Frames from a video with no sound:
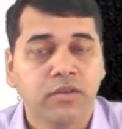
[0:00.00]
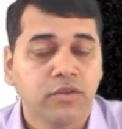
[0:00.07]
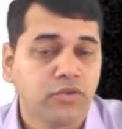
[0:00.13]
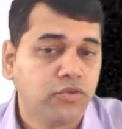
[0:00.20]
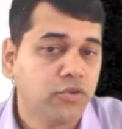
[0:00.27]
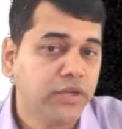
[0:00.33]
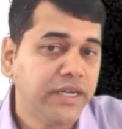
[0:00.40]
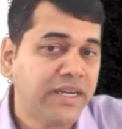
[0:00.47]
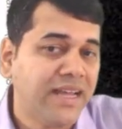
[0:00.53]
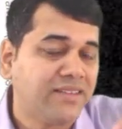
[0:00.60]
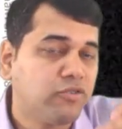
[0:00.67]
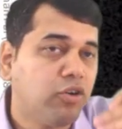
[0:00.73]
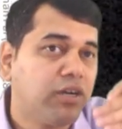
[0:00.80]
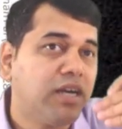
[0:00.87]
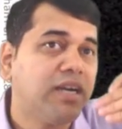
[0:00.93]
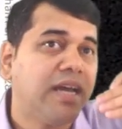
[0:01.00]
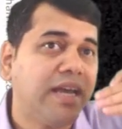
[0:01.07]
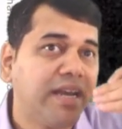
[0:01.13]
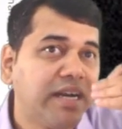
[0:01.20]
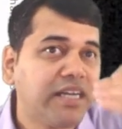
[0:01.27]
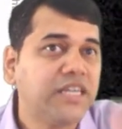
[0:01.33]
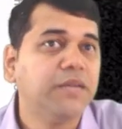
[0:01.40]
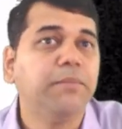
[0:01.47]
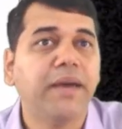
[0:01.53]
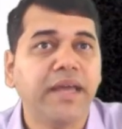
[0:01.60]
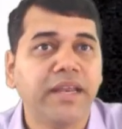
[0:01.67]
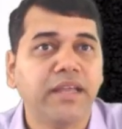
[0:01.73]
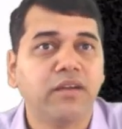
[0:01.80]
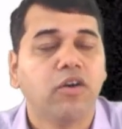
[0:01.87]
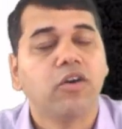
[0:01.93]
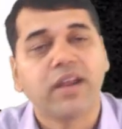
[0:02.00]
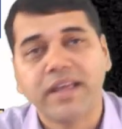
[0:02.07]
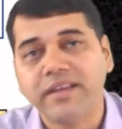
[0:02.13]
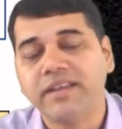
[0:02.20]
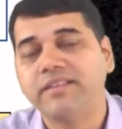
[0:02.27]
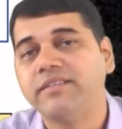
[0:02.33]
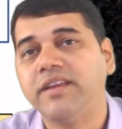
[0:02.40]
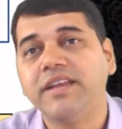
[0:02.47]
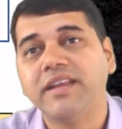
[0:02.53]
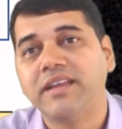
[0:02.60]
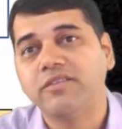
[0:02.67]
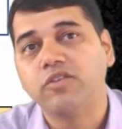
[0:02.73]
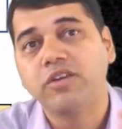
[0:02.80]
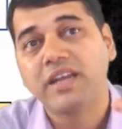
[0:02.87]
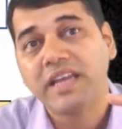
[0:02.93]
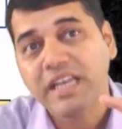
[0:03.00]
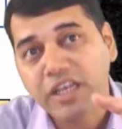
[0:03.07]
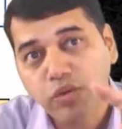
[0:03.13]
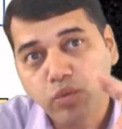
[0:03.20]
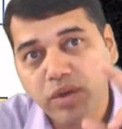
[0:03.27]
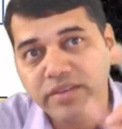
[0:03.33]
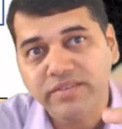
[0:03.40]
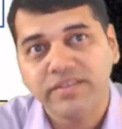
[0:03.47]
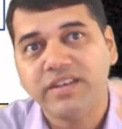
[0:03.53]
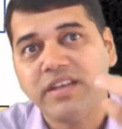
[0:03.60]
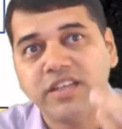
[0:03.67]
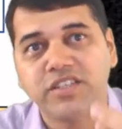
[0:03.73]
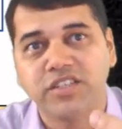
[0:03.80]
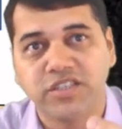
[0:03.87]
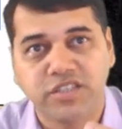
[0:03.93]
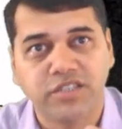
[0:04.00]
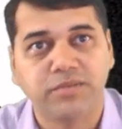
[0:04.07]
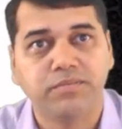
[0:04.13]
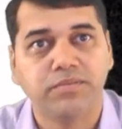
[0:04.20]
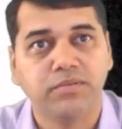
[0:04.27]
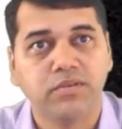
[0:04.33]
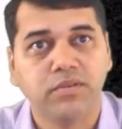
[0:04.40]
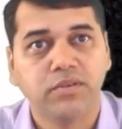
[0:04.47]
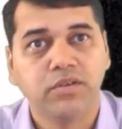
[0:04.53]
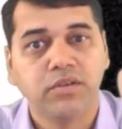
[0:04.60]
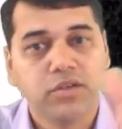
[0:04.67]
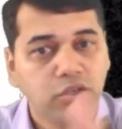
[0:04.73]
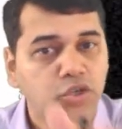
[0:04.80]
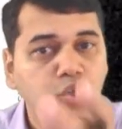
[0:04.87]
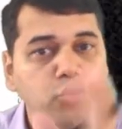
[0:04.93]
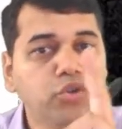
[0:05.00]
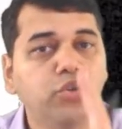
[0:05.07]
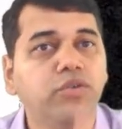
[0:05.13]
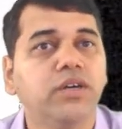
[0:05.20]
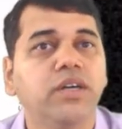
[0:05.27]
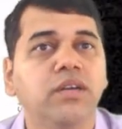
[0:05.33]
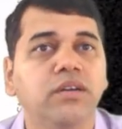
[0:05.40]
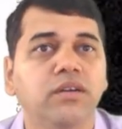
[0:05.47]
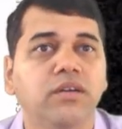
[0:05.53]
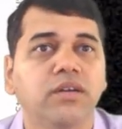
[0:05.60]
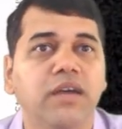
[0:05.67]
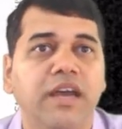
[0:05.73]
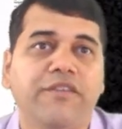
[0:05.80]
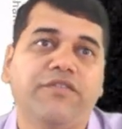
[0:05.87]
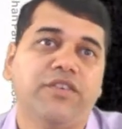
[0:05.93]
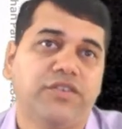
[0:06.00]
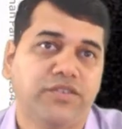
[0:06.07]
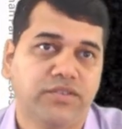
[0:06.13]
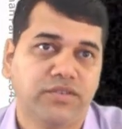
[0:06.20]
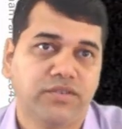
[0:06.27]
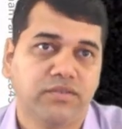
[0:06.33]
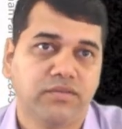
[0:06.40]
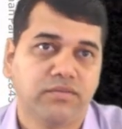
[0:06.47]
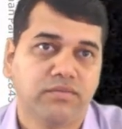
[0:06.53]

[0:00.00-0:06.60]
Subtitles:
So it has got a direct bearing, or I can say it has got an inverse relationship to your efforts.